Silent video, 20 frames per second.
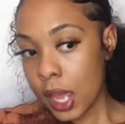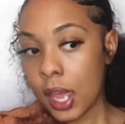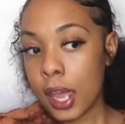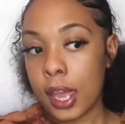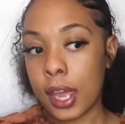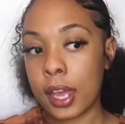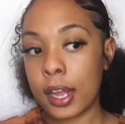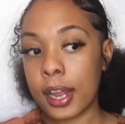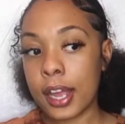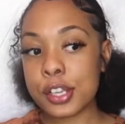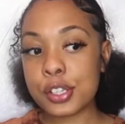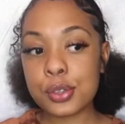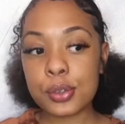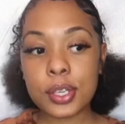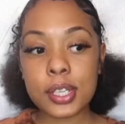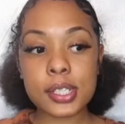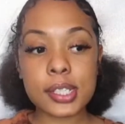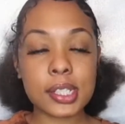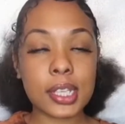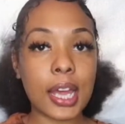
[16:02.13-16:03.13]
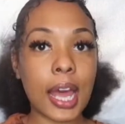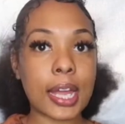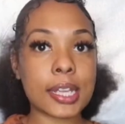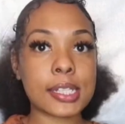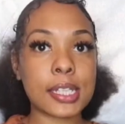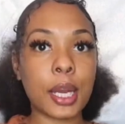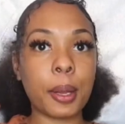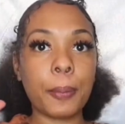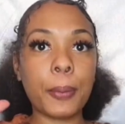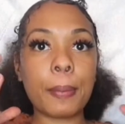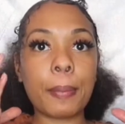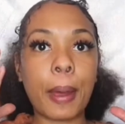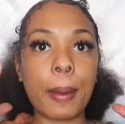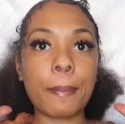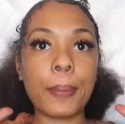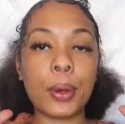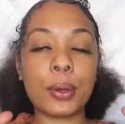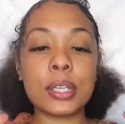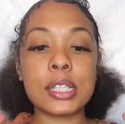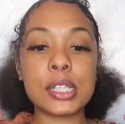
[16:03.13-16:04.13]
And as you can see, I didn't put my
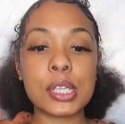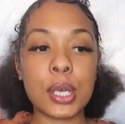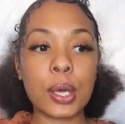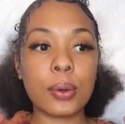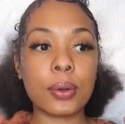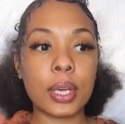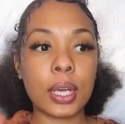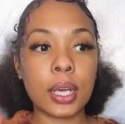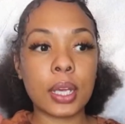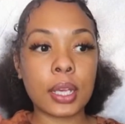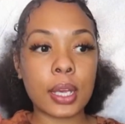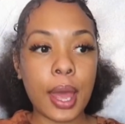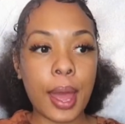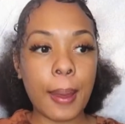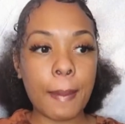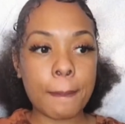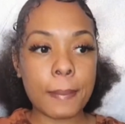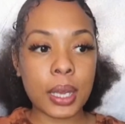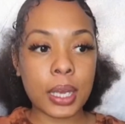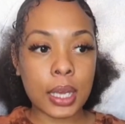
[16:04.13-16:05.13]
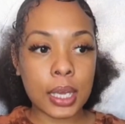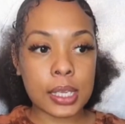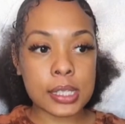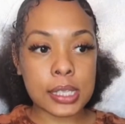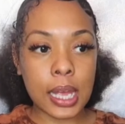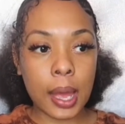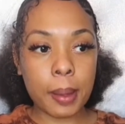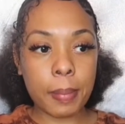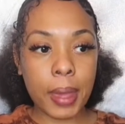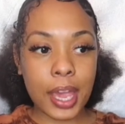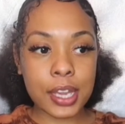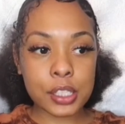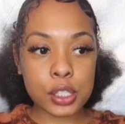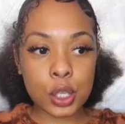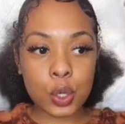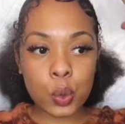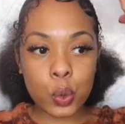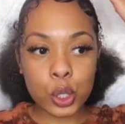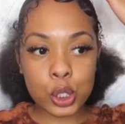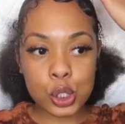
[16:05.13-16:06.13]
ponytail in yet because I'm actually
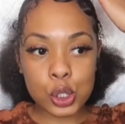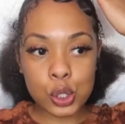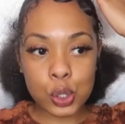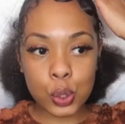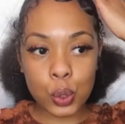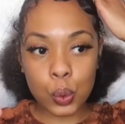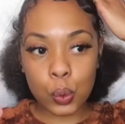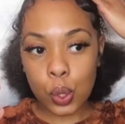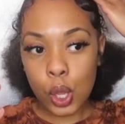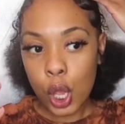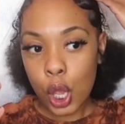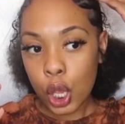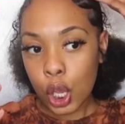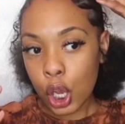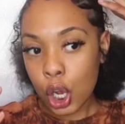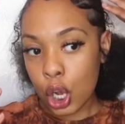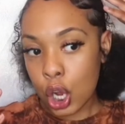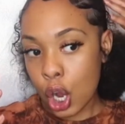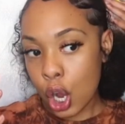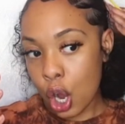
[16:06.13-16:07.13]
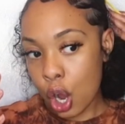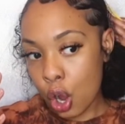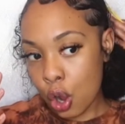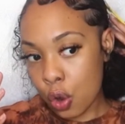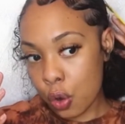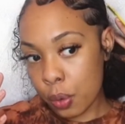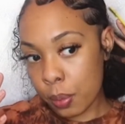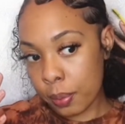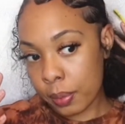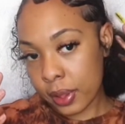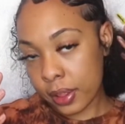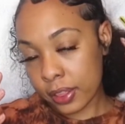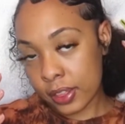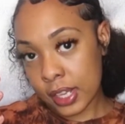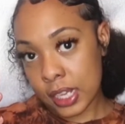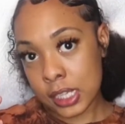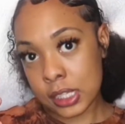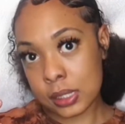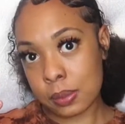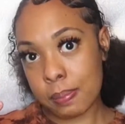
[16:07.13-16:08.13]
going to comb
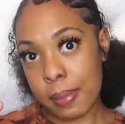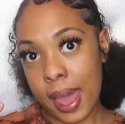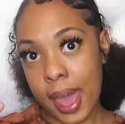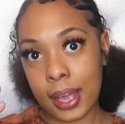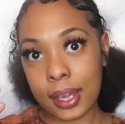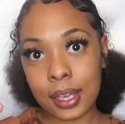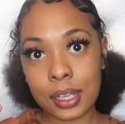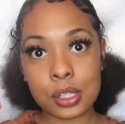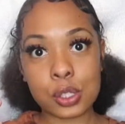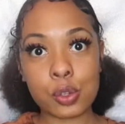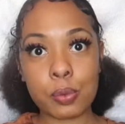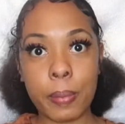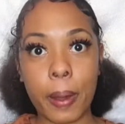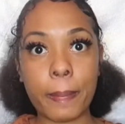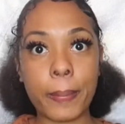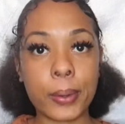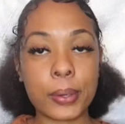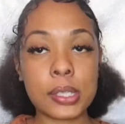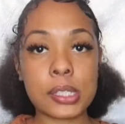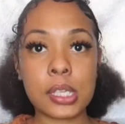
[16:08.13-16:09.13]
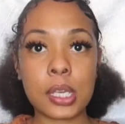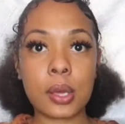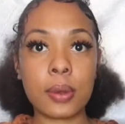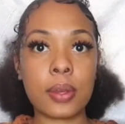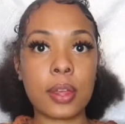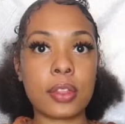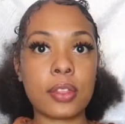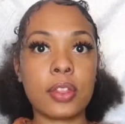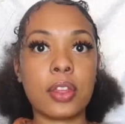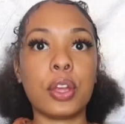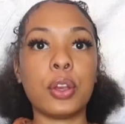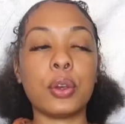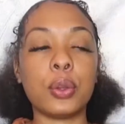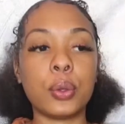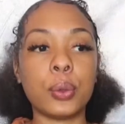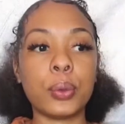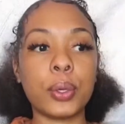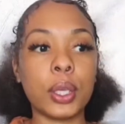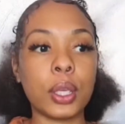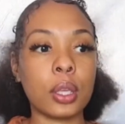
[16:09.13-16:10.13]
these back into my ponytail and then
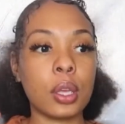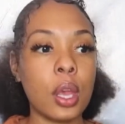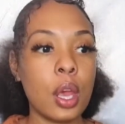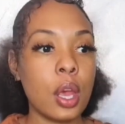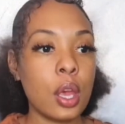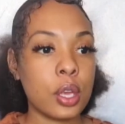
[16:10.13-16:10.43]
do it,